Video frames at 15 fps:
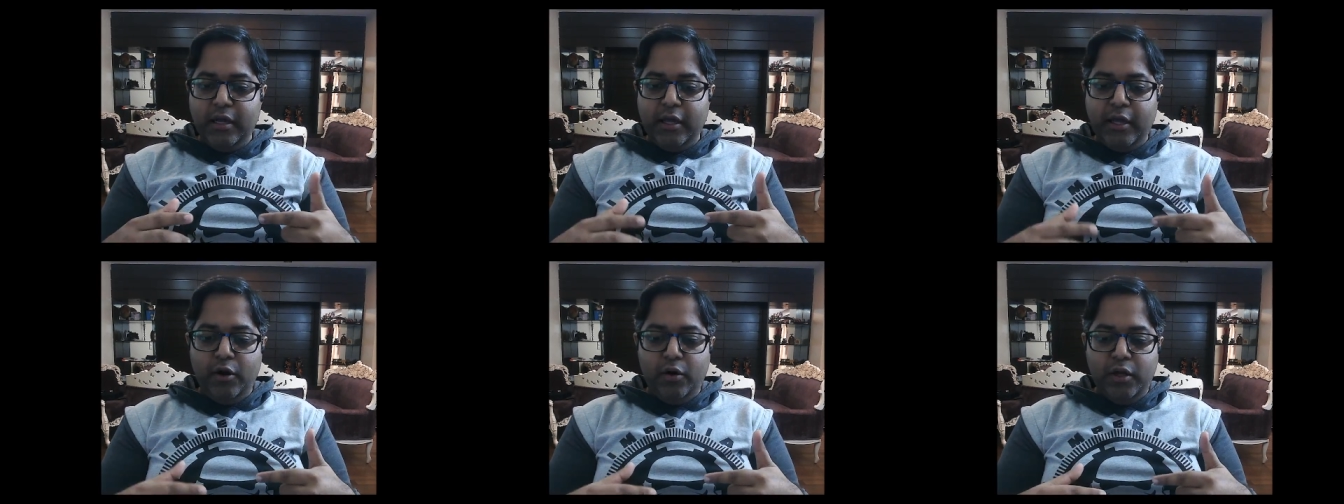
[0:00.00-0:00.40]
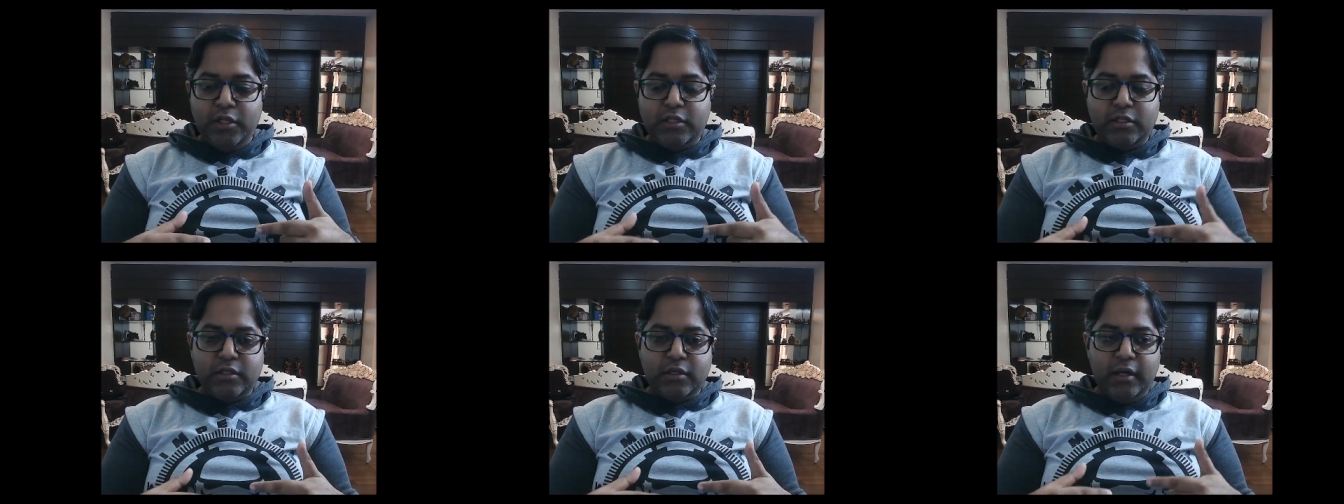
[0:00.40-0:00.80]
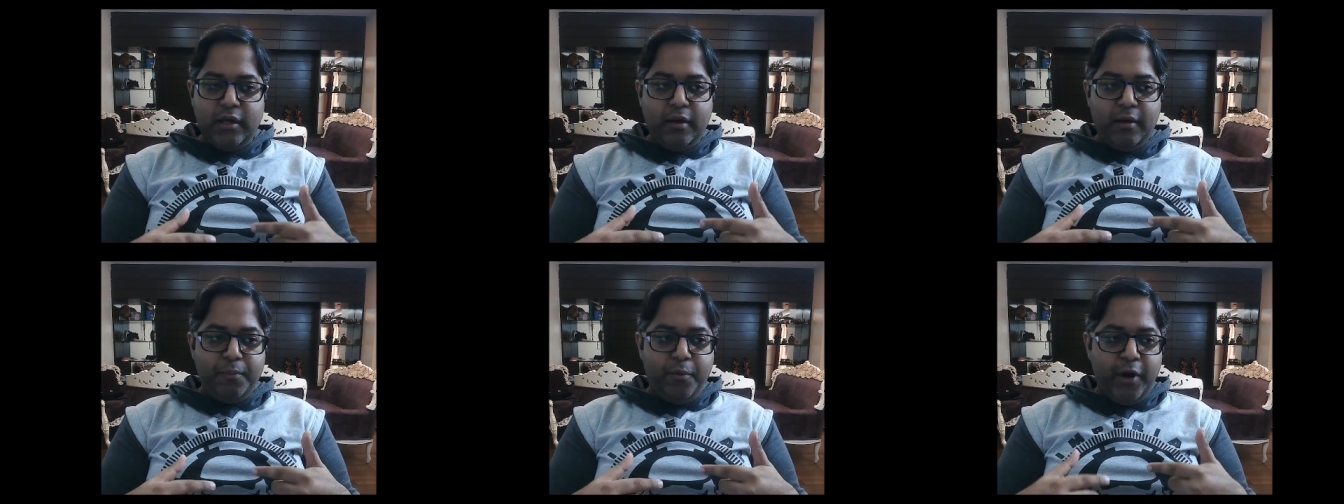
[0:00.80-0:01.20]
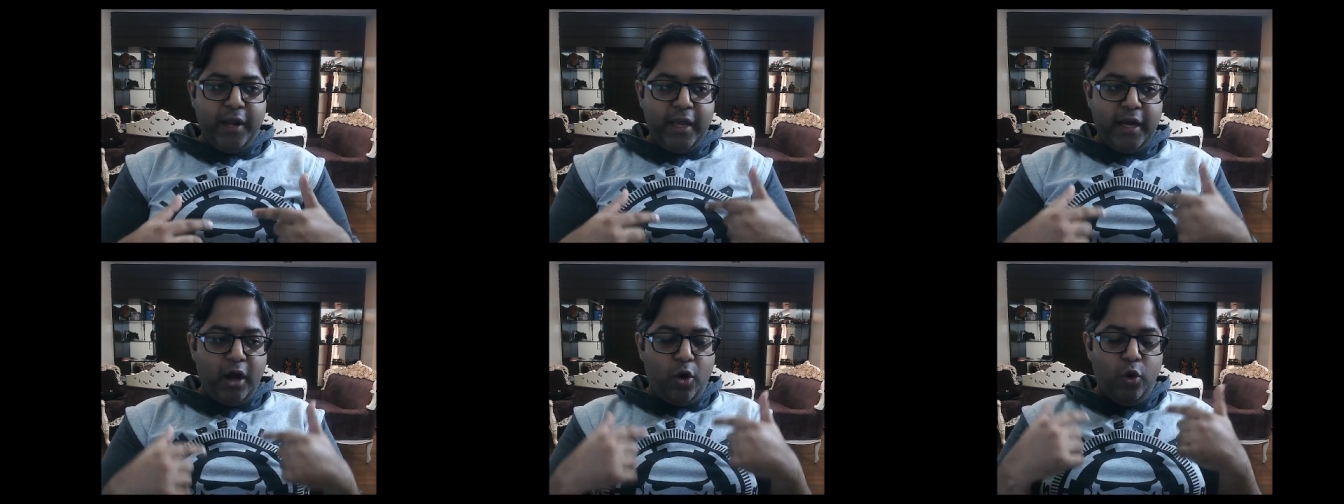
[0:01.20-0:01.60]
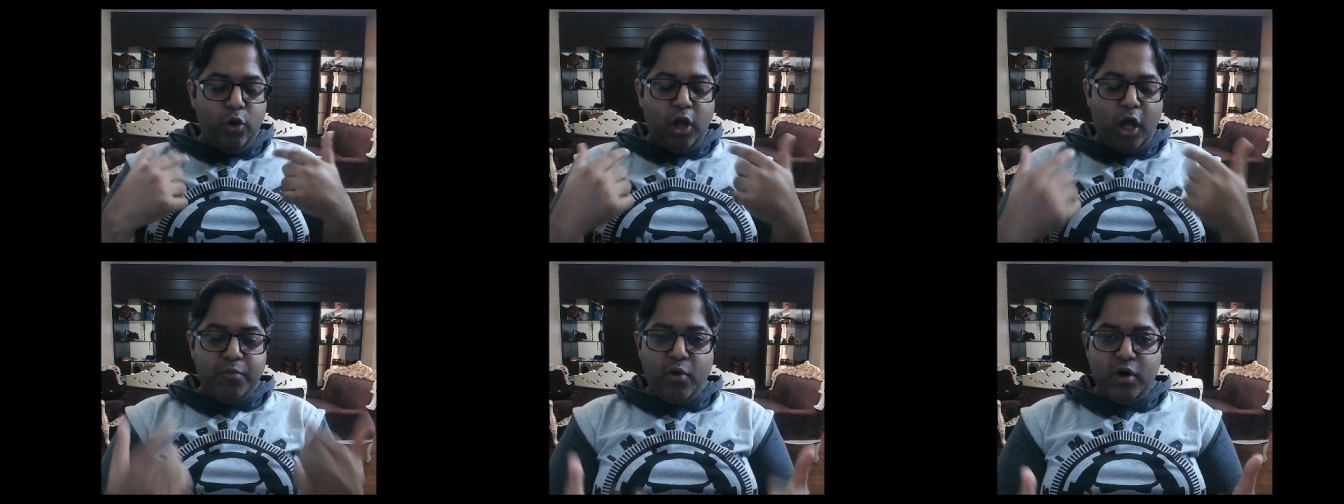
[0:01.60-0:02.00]
it's putting in a whole
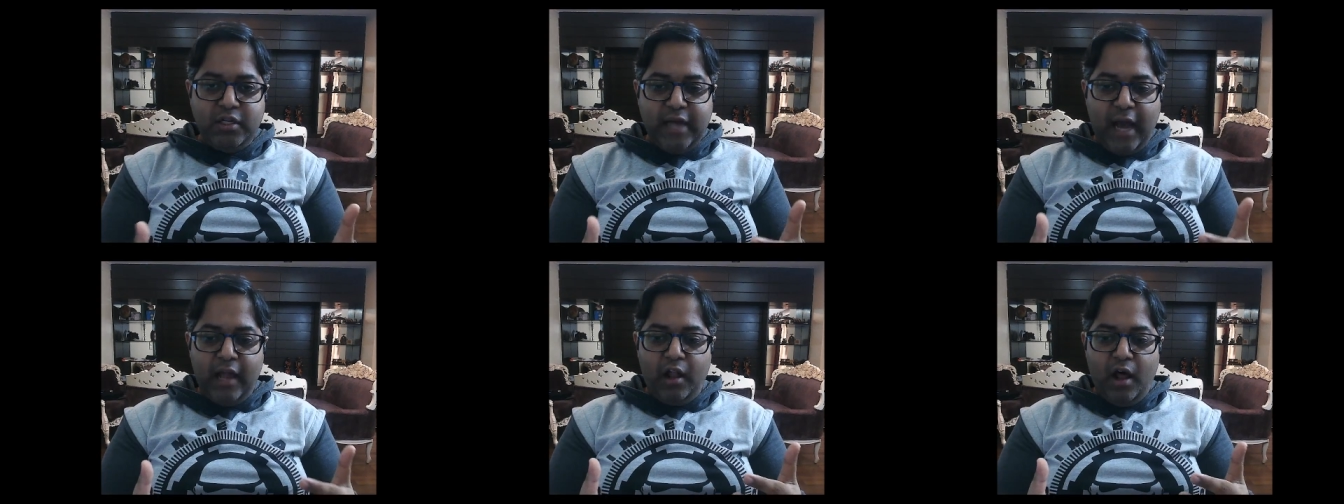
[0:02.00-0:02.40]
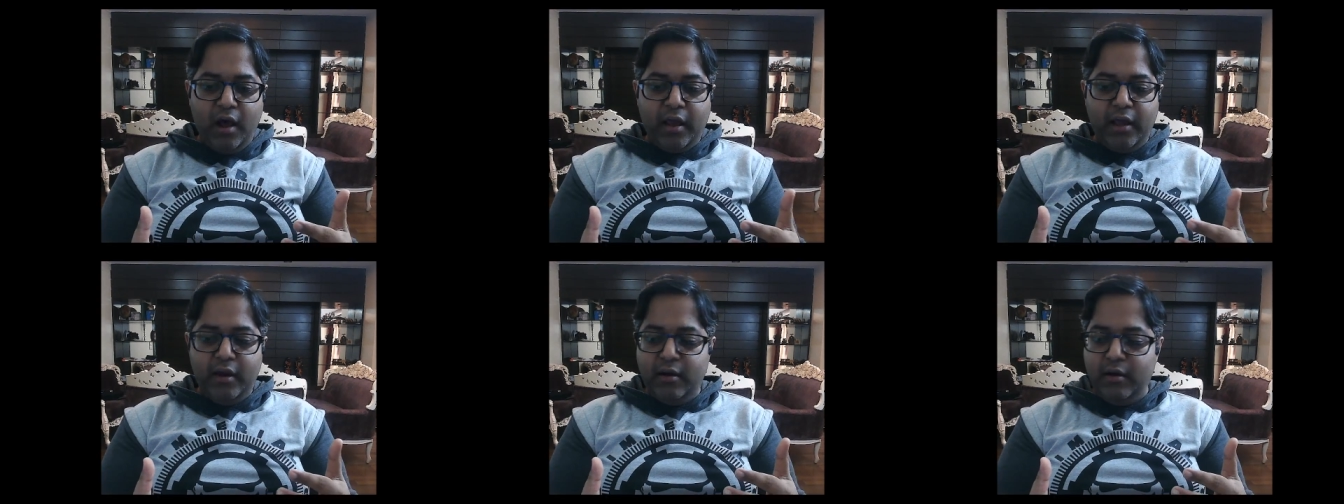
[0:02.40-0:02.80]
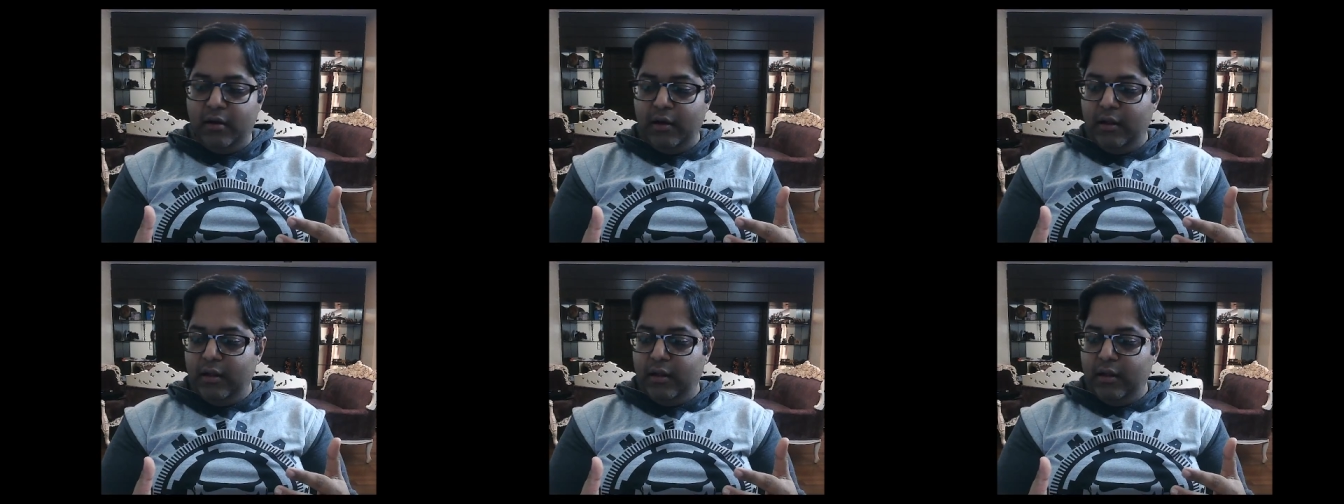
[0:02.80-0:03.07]
lot more dialogue in